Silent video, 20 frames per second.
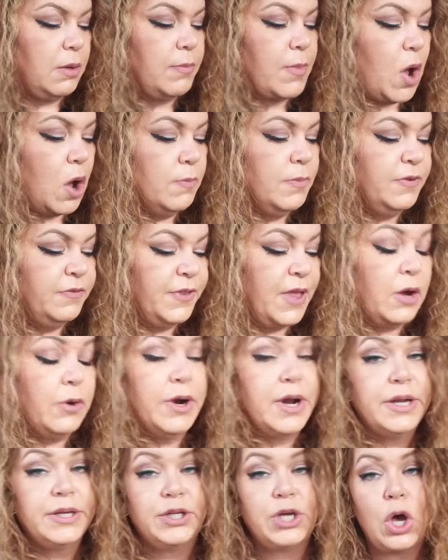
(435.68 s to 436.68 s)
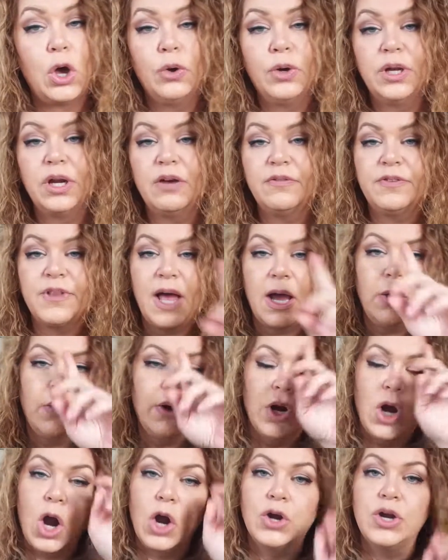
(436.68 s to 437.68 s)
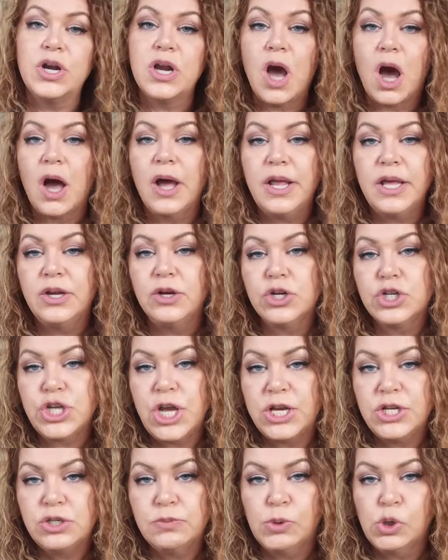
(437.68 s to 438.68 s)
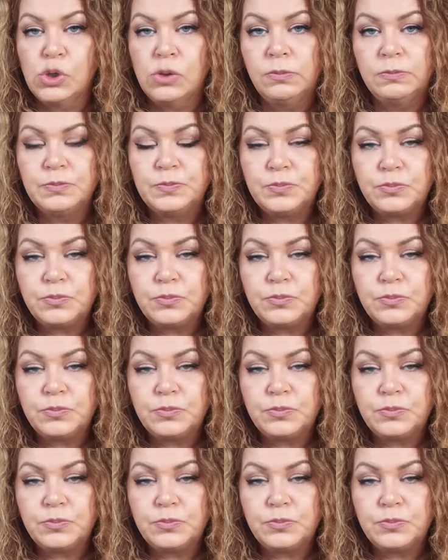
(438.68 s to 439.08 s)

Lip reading: Almond flour and coconut flour are not interchangeable.